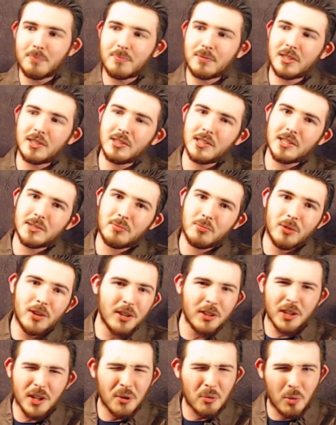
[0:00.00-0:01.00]
do this
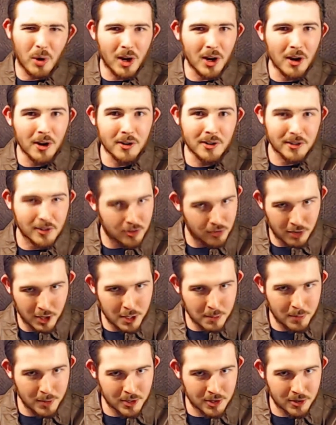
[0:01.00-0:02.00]
really weird and
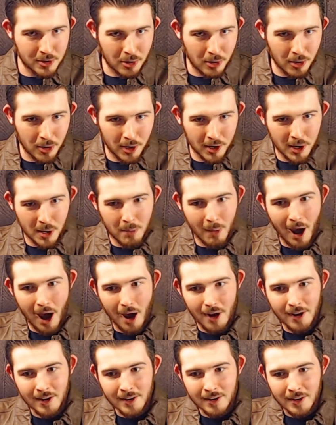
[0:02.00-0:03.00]
creepy story
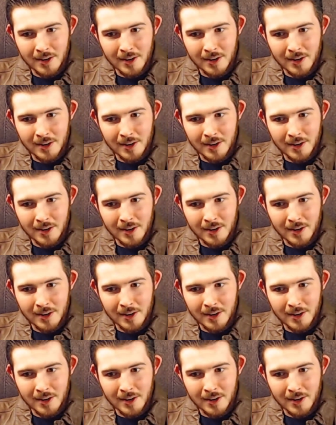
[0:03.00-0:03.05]
about,